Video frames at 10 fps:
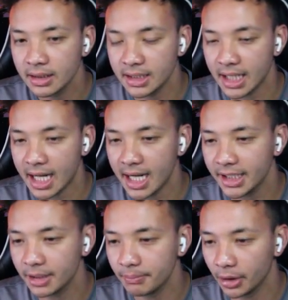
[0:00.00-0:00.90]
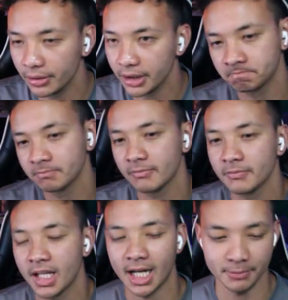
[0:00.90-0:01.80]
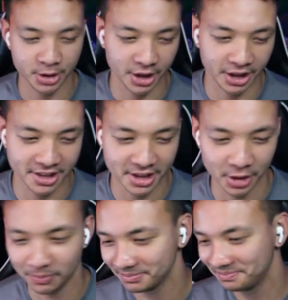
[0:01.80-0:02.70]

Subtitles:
the I component. I'm just going to continue.